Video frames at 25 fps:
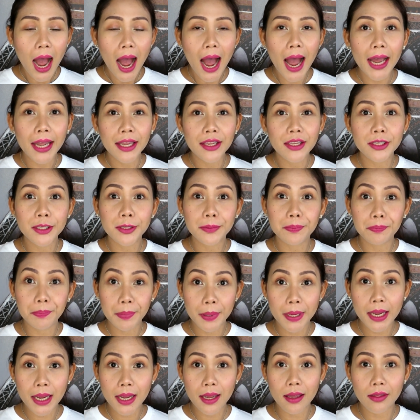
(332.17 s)
I just
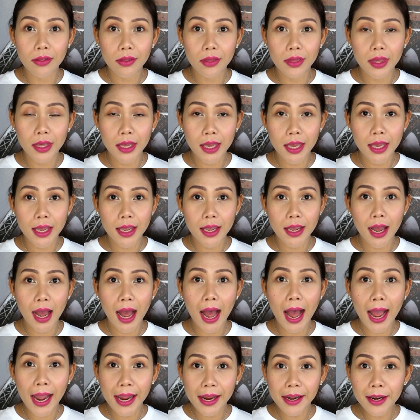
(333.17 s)
picked the
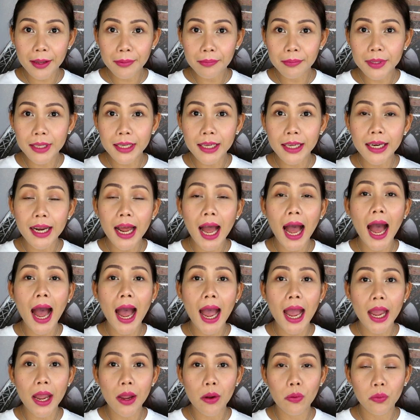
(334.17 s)
item that
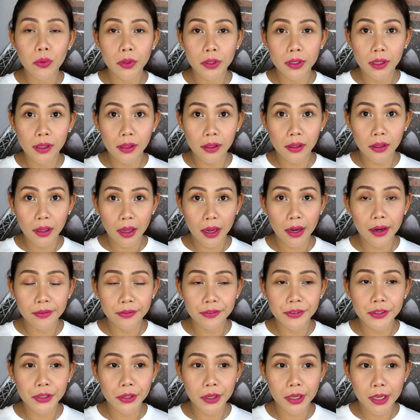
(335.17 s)
I would
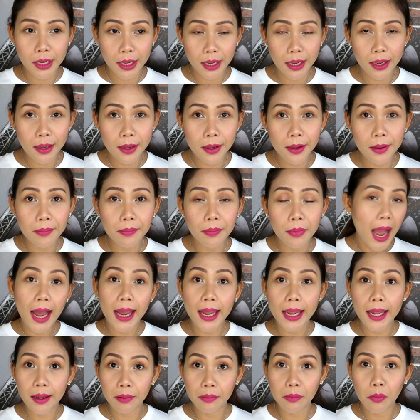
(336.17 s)
love to keep.
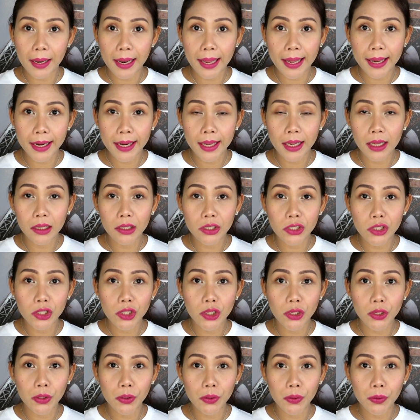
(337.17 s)
I am planning
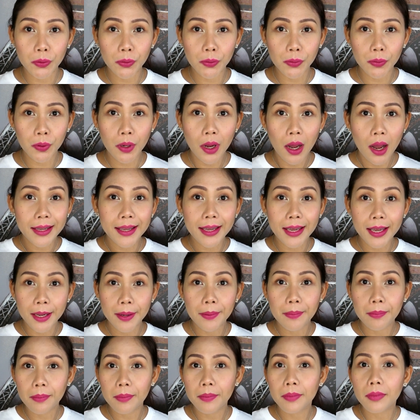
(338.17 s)
to
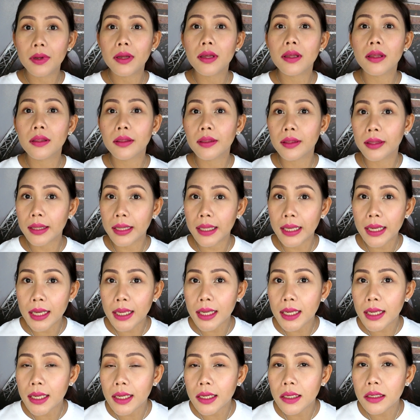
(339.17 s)
keep
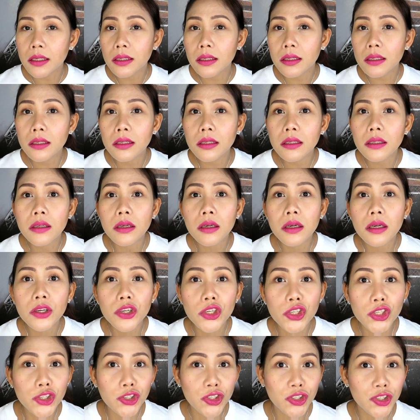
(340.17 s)
this
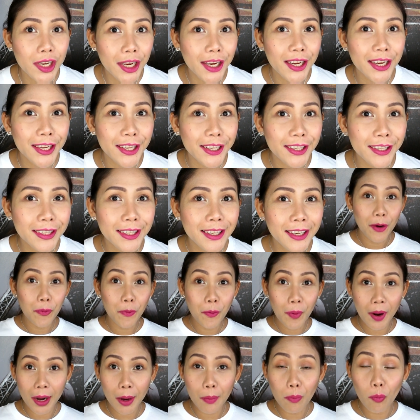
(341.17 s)
shade,
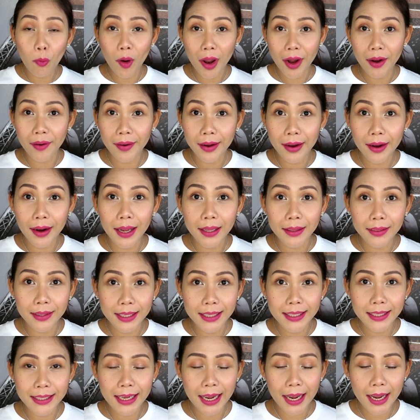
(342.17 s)
what I'm wearing at
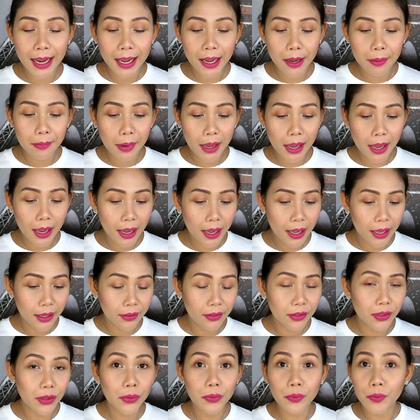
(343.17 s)
this time,
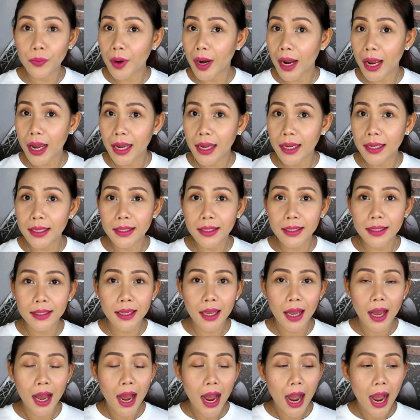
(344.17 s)
and the rest
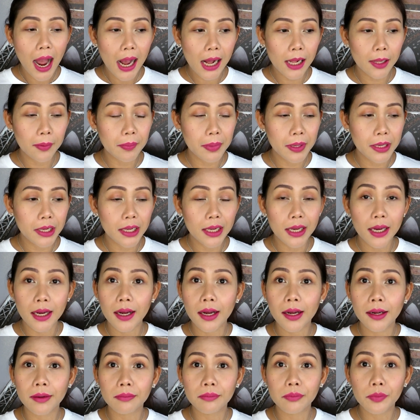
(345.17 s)
I'll be
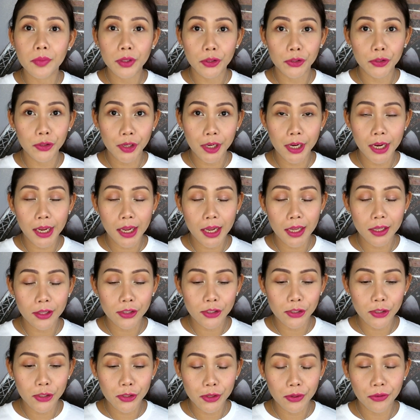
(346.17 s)
um, returning
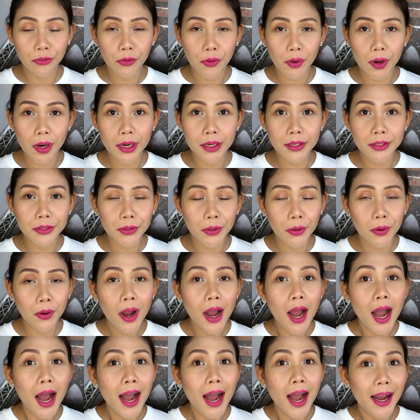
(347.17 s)
it to Sephora. So
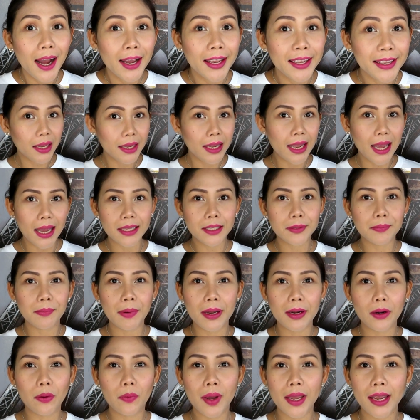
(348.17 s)
yes,
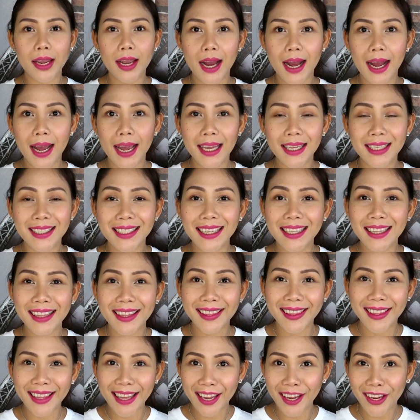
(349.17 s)
by the way, guys,
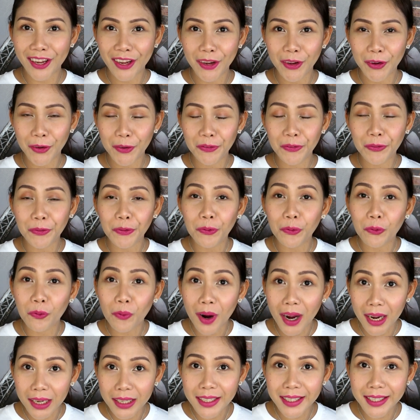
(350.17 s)
thank you for
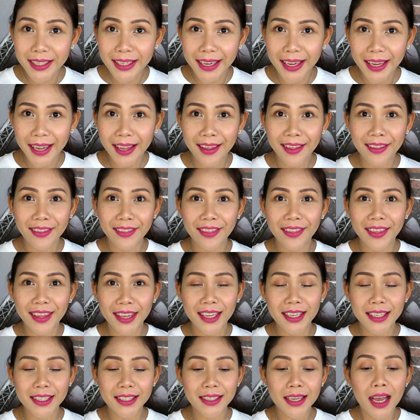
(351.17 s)
watching
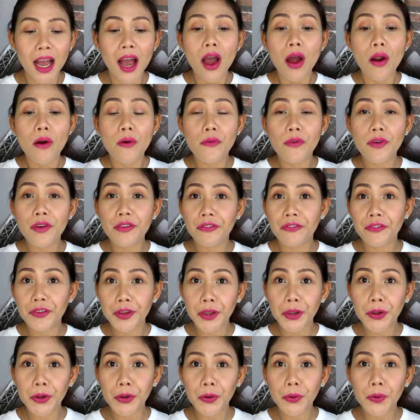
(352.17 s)
this
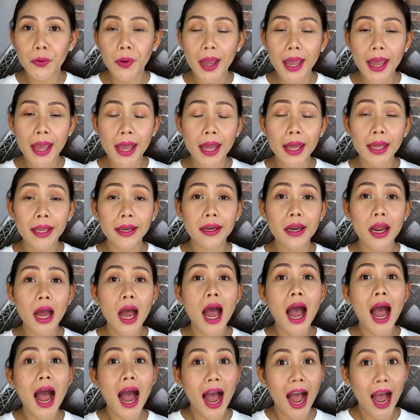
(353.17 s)
review and
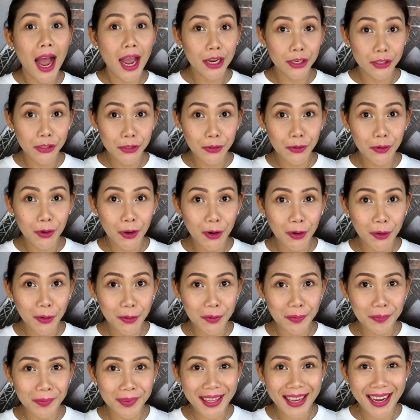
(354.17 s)
I do
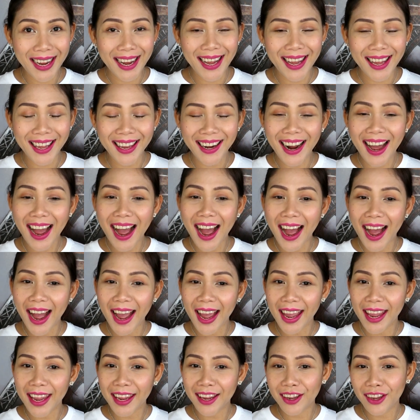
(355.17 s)
hope that
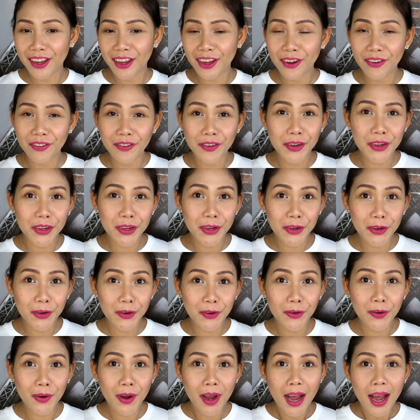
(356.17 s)
I give
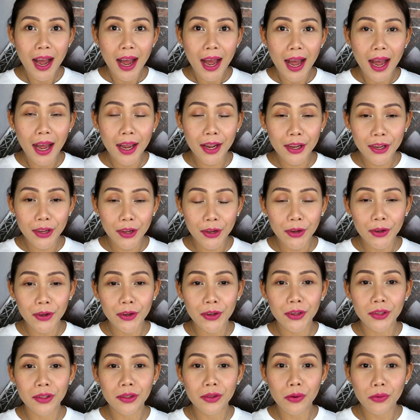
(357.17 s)
you a
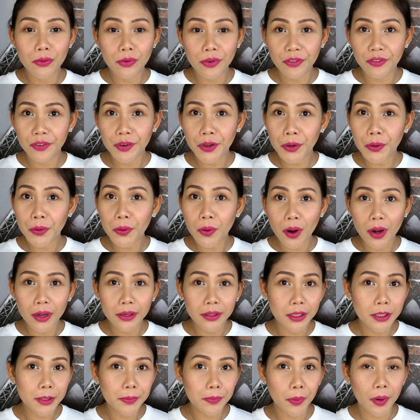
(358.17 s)
good review
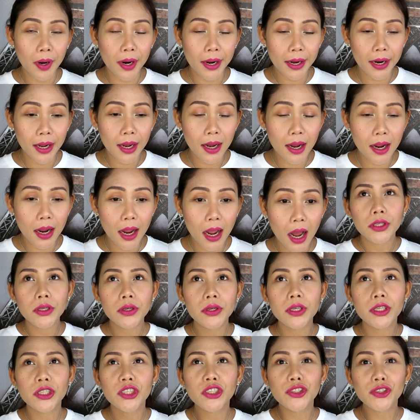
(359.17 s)
on this product. You
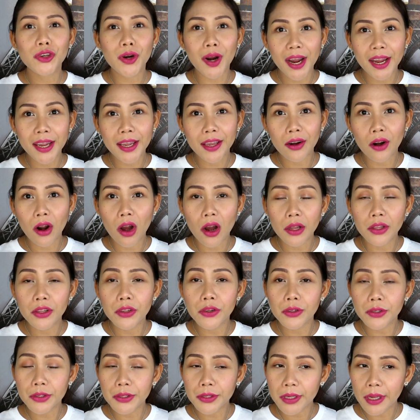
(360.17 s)
could try it on
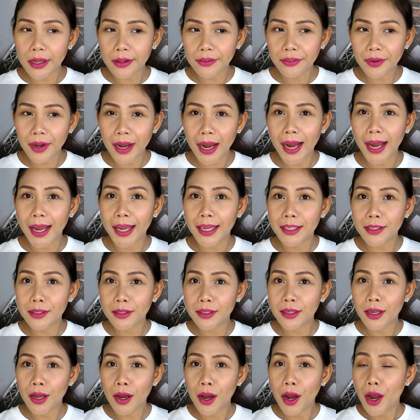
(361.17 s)
yourself
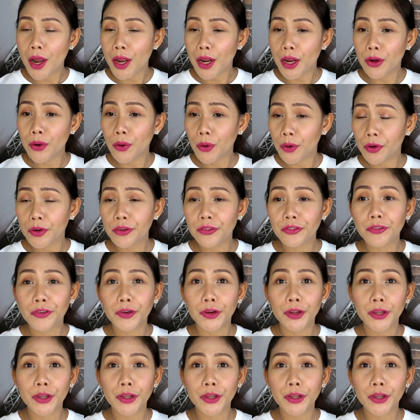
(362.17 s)
guys in order for